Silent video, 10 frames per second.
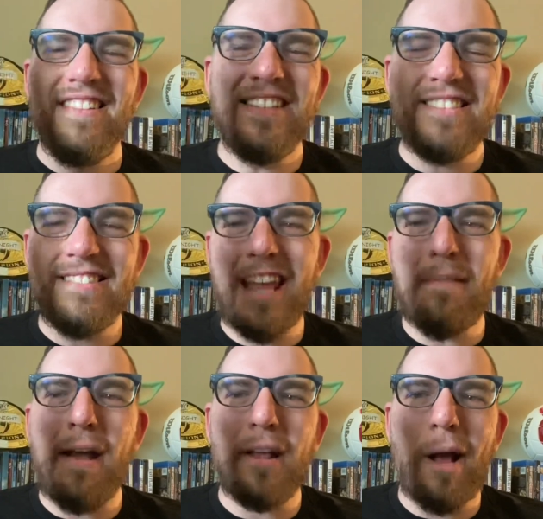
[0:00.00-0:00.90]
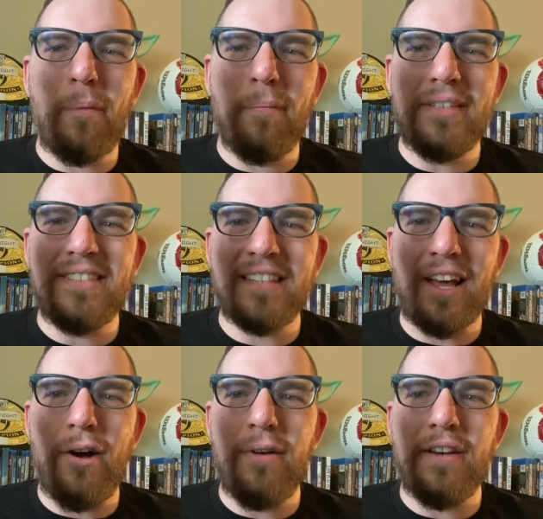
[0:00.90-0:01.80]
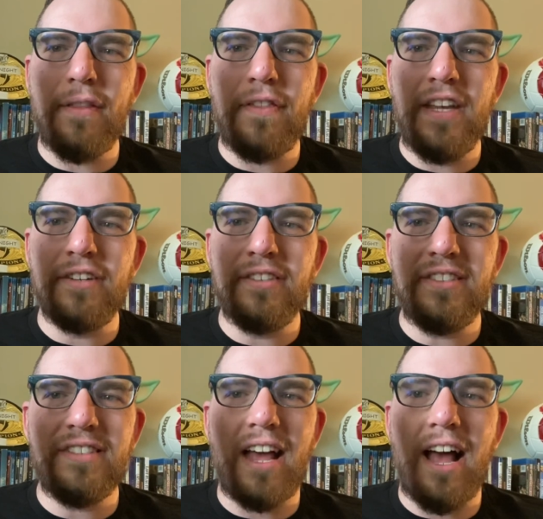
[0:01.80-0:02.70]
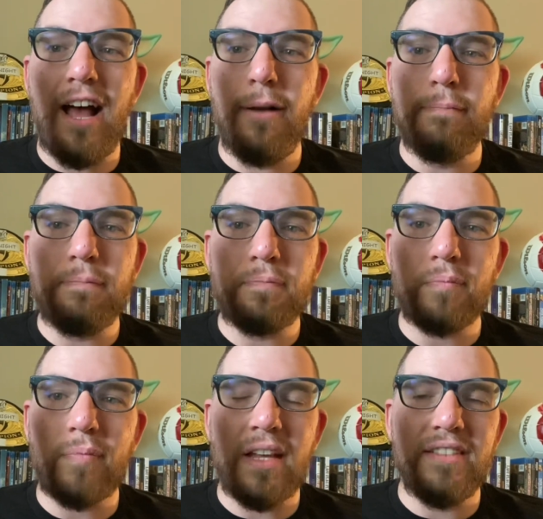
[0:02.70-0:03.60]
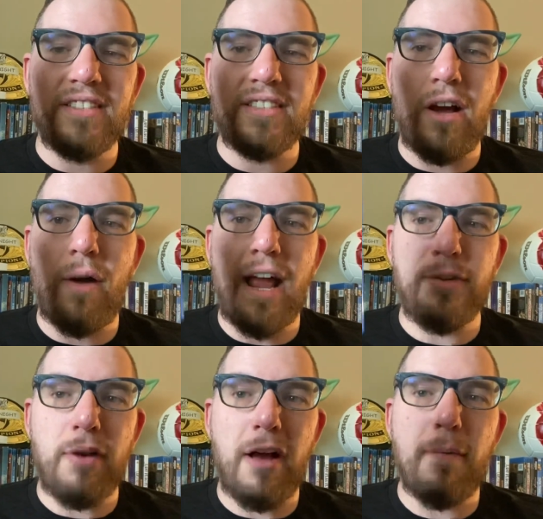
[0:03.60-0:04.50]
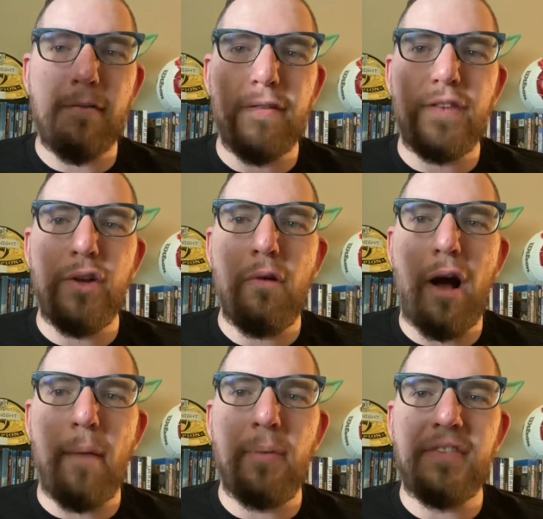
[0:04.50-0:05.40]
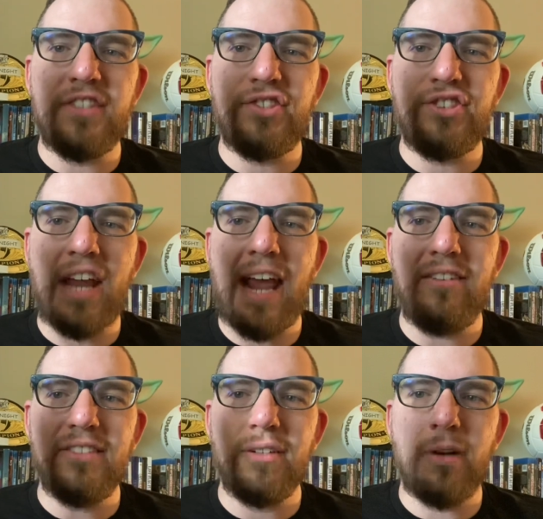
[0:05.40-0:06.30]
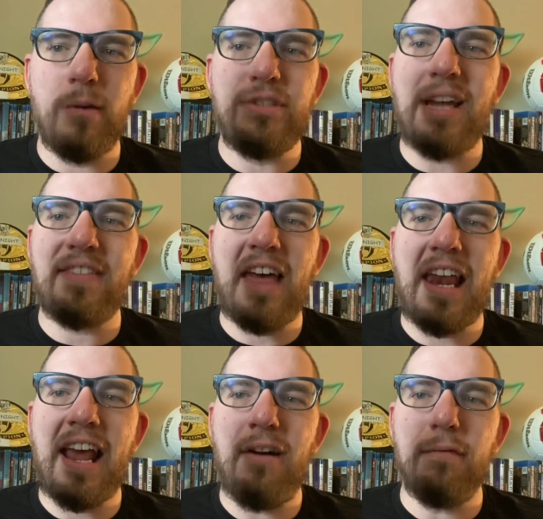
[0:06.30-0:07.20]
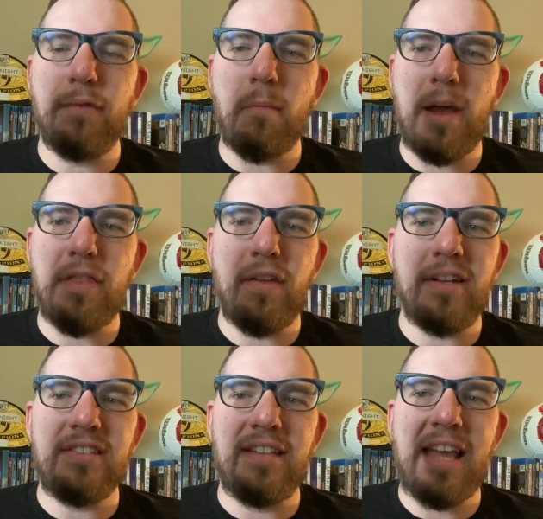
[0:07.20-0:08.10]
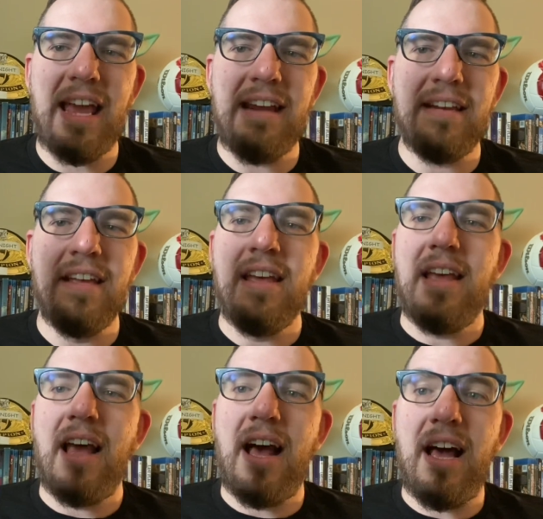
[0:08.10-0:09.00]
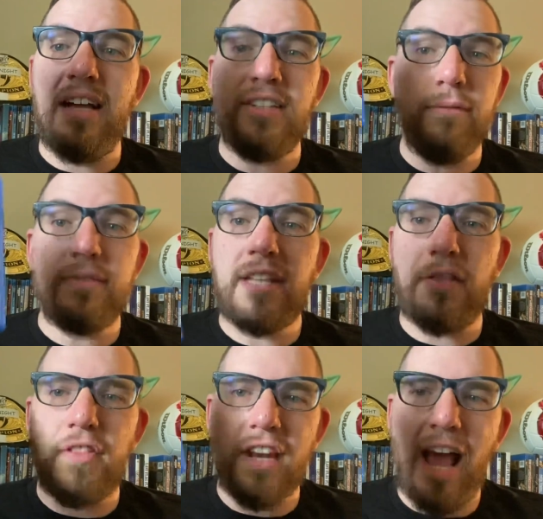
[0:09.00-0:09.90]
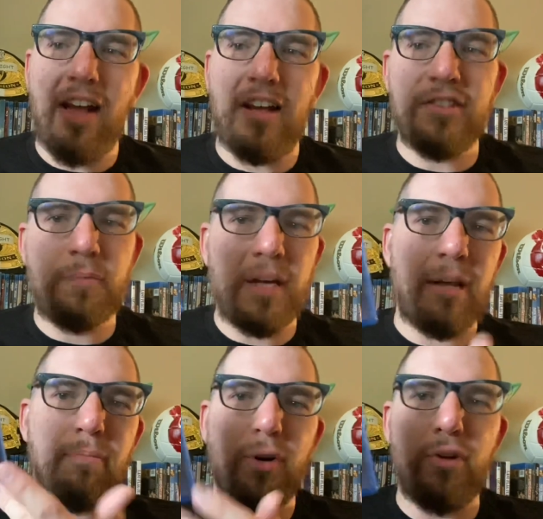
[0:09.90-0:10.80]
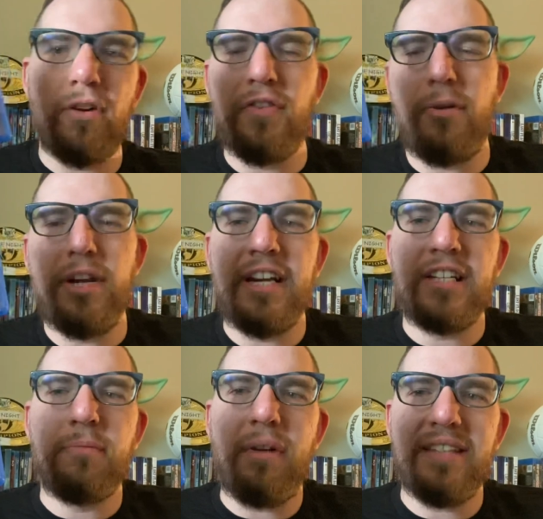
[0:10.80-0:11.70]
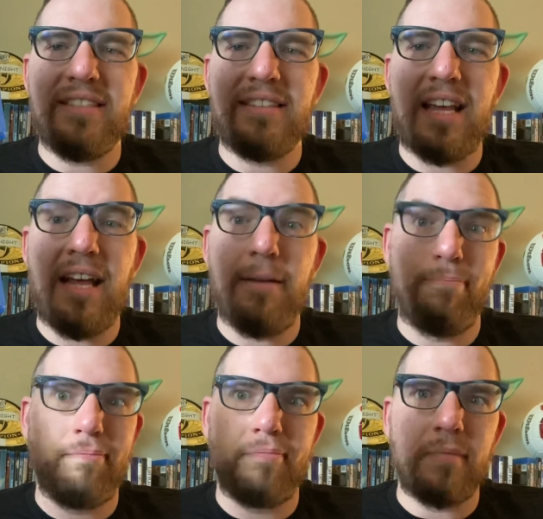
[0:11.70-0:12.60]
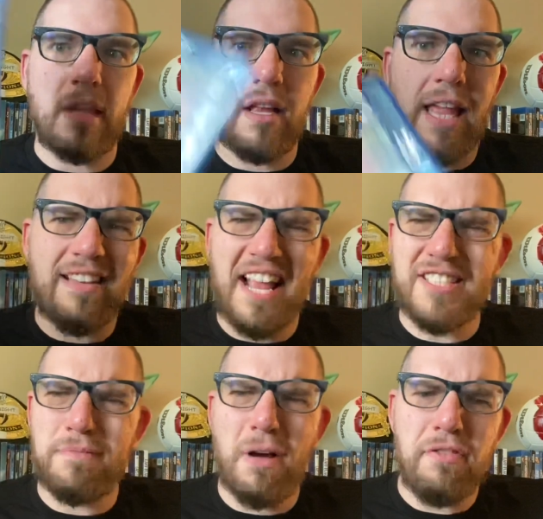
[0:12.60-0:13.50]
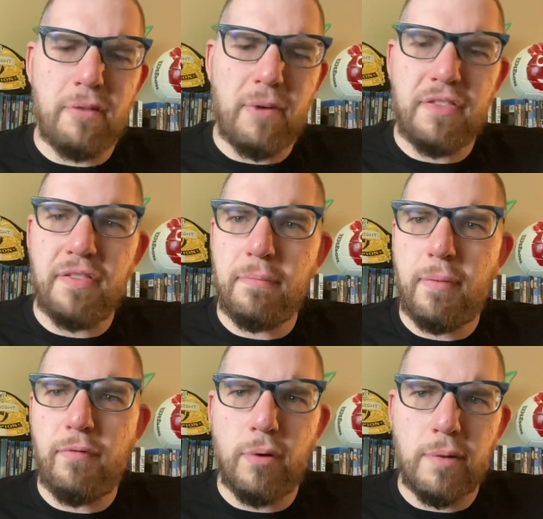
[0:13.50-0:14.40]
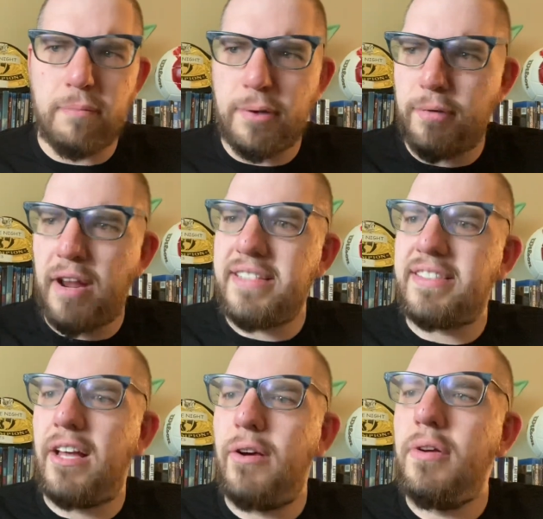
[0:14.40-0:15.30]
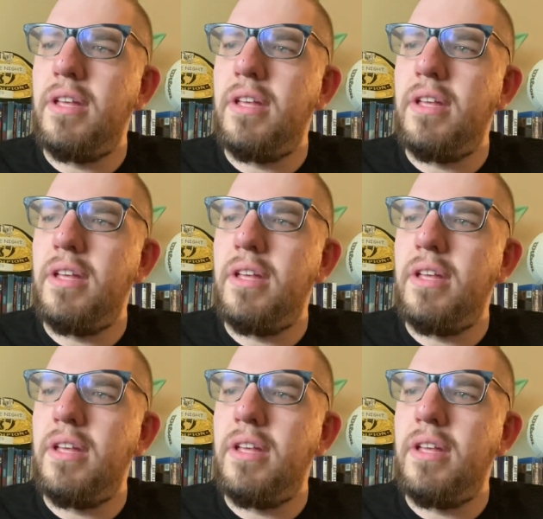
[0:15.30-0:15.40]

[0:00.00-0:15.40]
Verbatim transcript: this just came out a couple months ago in theaters. Um, so I do have my review up on this channel, so go check that out for my thoughts on that. Uh, so, Death on the Nile. I just picked up Murder on the Orient Express, um, like, last month or the month before on Blu-ray, so...